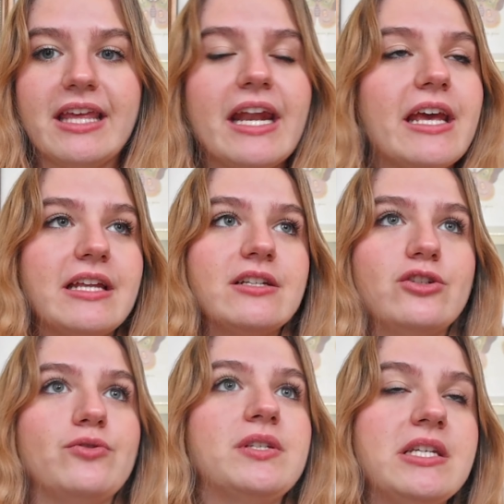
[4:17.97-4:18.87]
getting
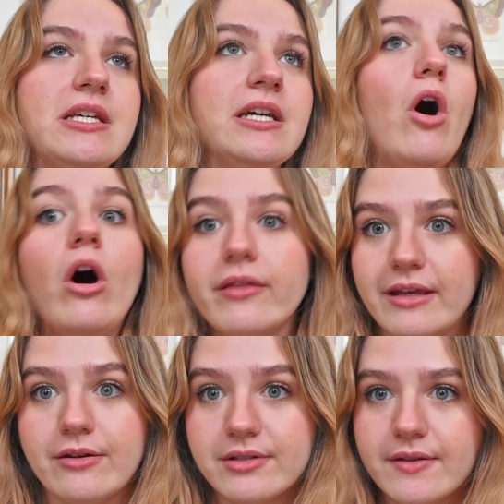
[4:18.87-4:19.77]
to see all the
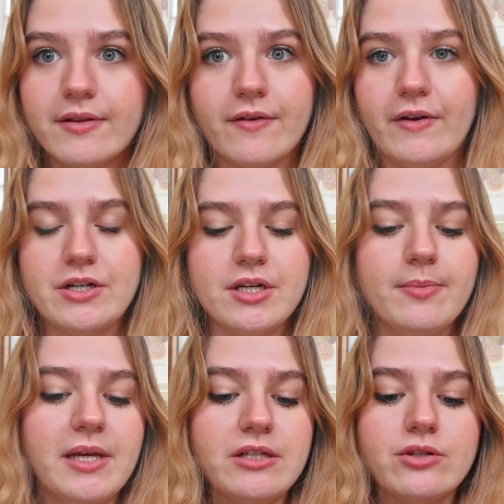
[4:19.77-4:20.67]
years of their
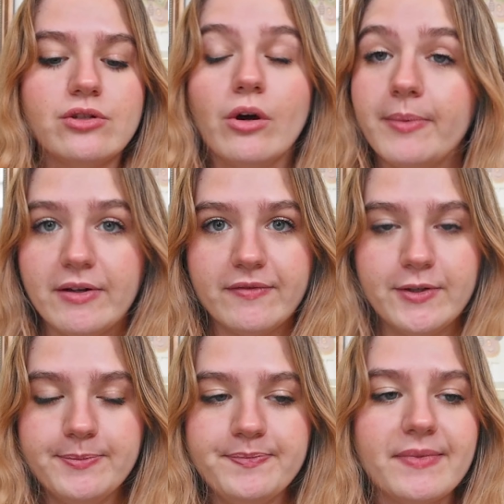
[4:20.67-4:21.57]
friendship is so
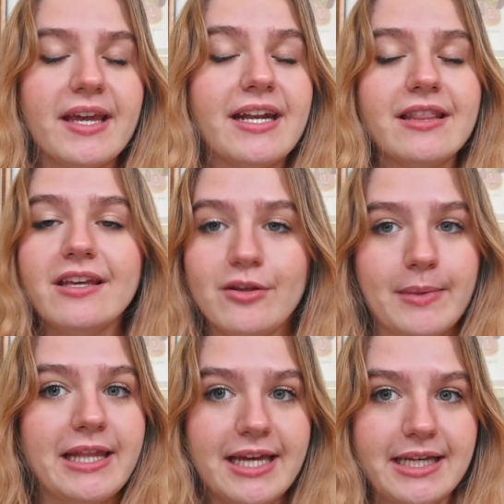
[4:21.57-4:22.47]
beautiful, and I think you
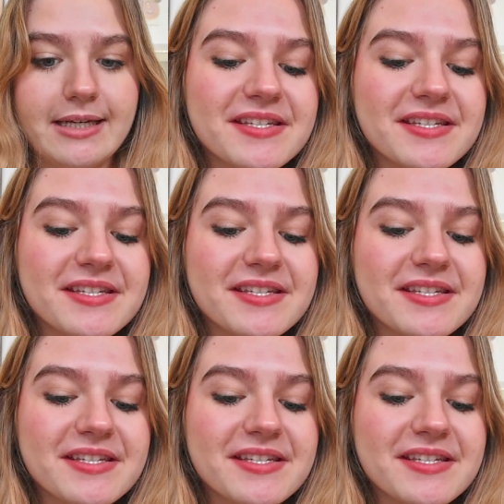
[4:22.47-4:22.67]
might like it.